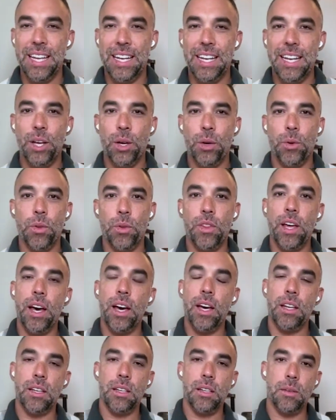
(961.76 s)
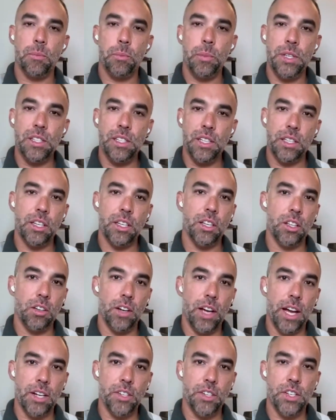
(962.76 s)
Now, that
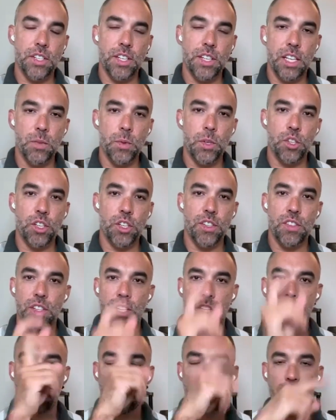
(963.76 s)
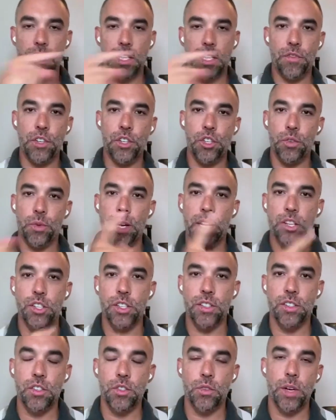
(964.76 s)
particular exercise we just did, all the different
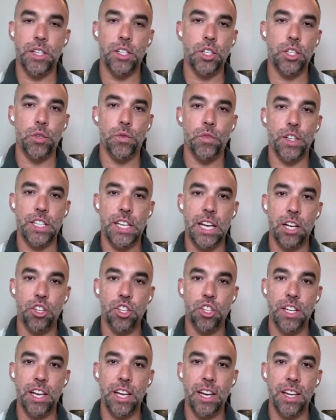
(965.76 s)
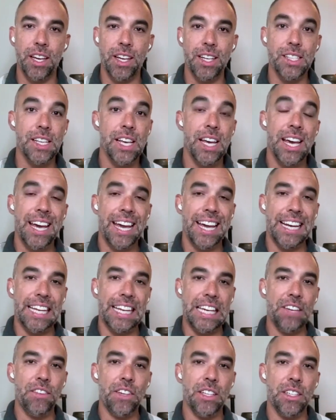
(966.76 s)
directions, it's great to do for tension headaches and
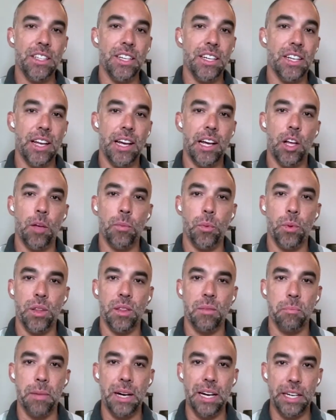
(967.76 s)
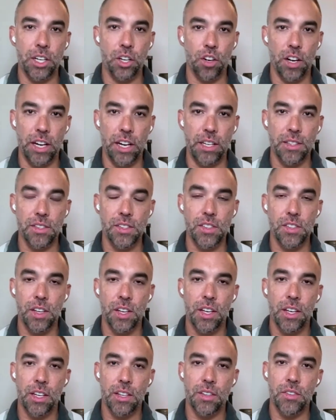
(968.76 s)
even can help with migraines.
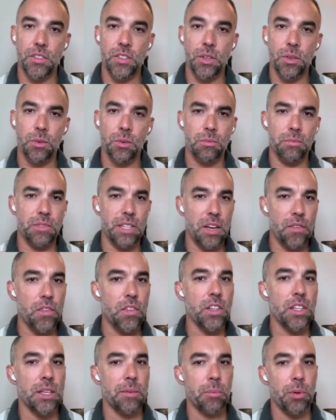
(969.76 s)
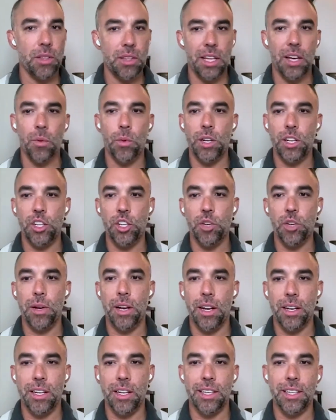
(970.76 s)
And so definitely put that one in your
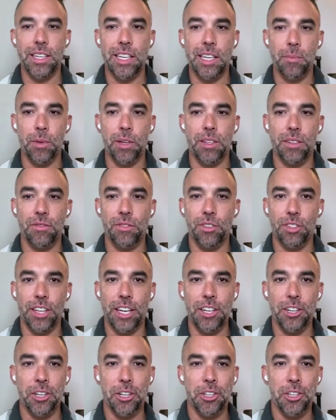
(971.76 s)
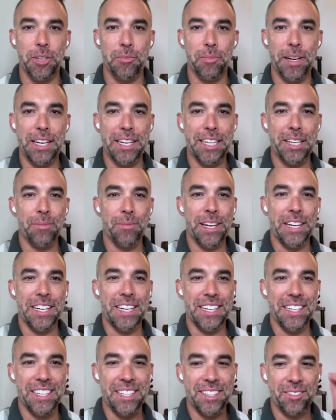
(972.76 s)
pocket and keep it for later. You might
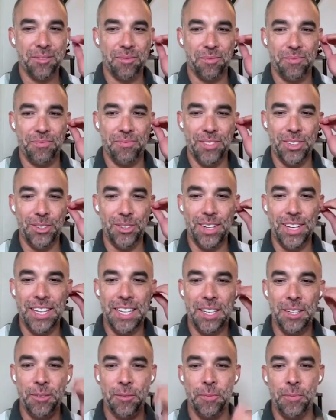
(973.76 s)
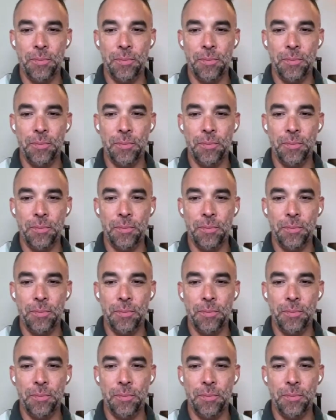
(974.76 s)
need it. All right.